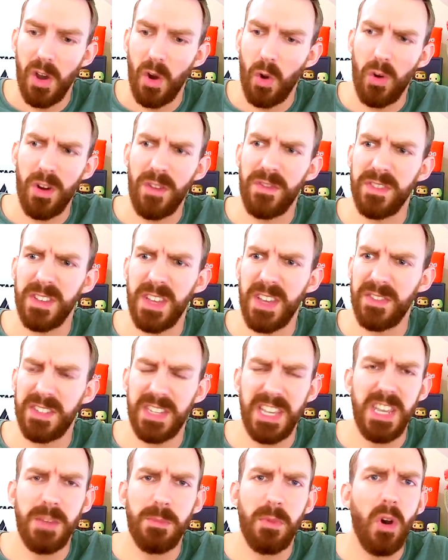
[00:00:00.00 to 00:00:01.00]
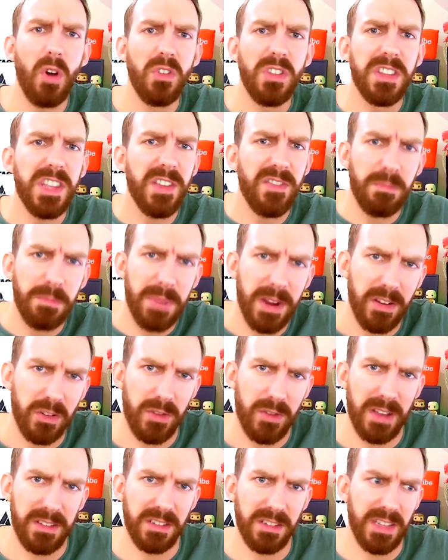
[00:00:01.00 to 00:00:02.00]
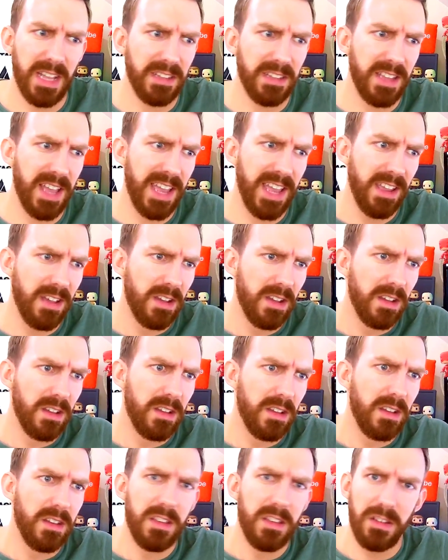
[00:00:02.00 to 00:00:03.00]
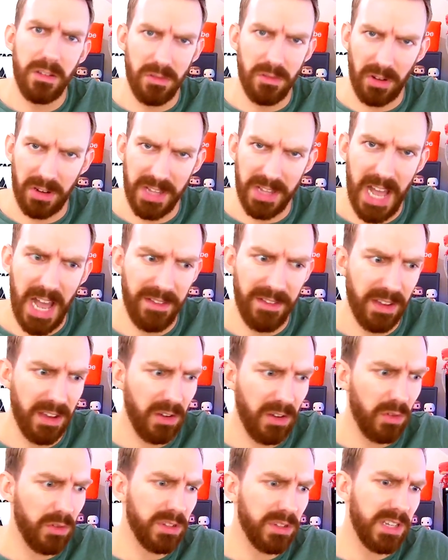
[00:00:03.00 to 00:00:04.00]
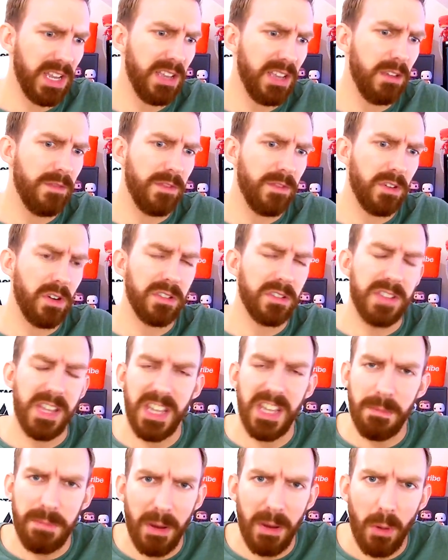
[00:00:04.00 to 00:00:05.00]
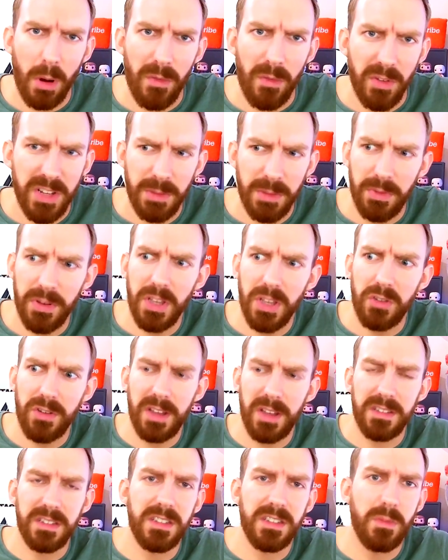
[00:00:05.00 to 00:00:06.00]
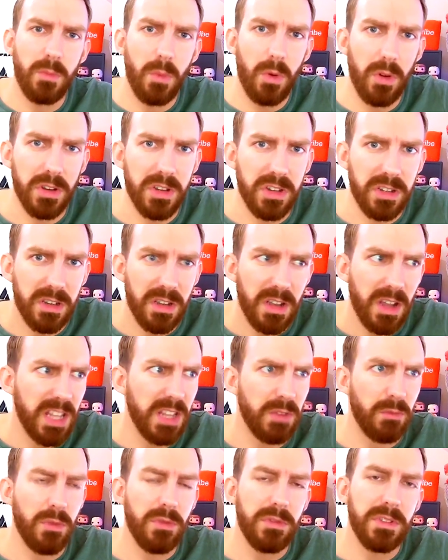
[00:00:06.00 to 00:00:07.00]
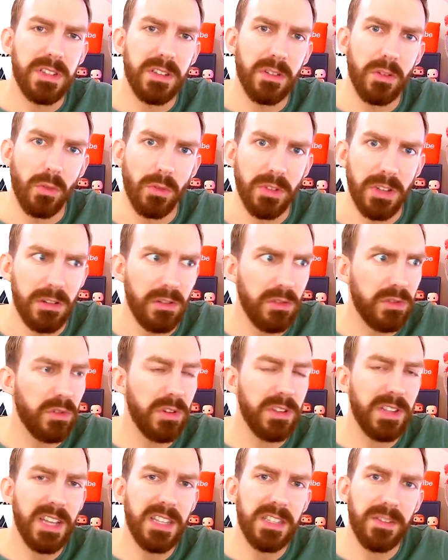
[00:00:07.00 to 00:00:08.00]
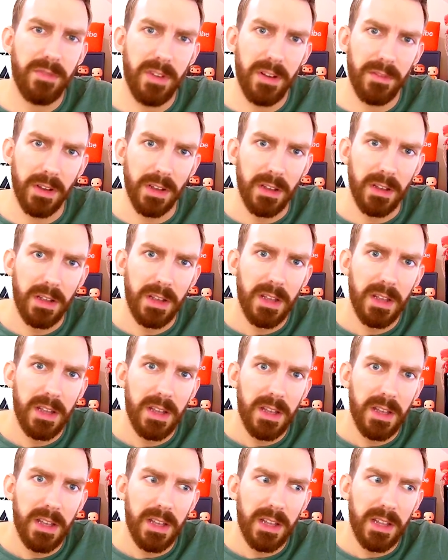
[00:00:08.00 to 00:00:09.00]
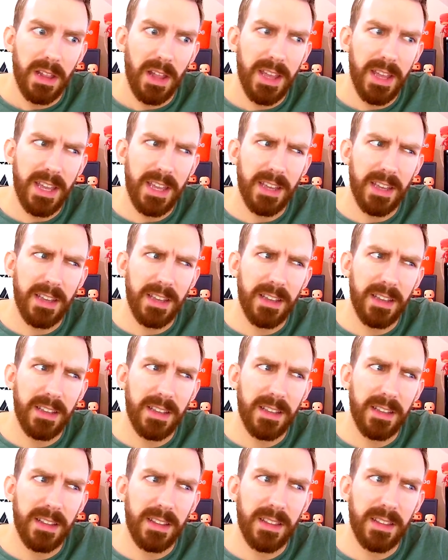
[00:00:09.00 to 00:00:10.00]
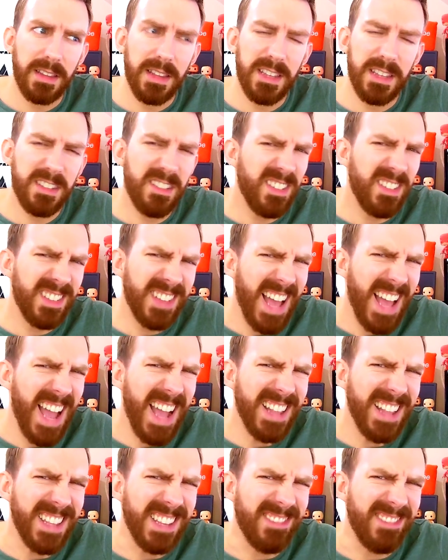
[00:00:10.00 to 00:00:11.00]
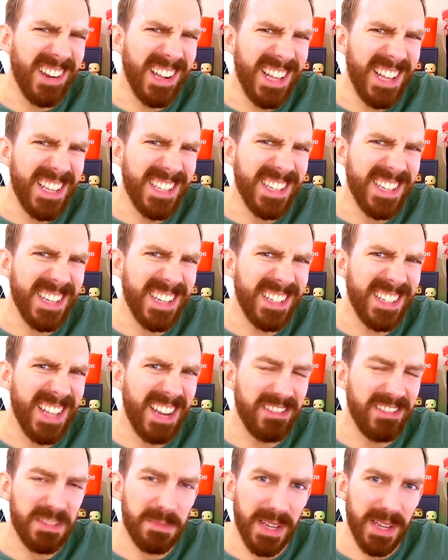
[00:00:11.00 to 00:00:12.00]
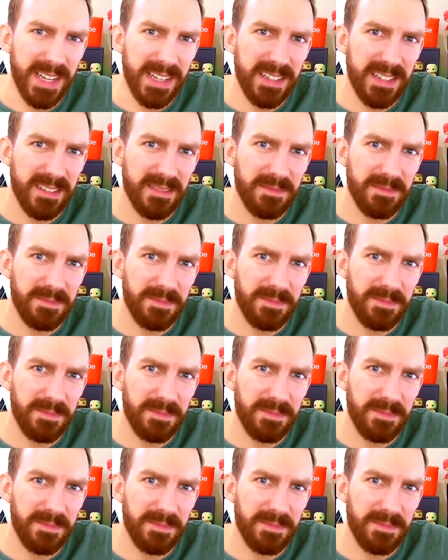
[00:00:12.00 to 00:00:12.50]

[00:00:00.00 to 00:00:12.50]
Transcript: Or if say you put on a different pair of trousers that day, you're not going to have it. Or say you forgot to take your belt off when you put your trousers in the wash, and it ruins it all and you lose all your data forever. Like, it's not handy really, is it, in that respect?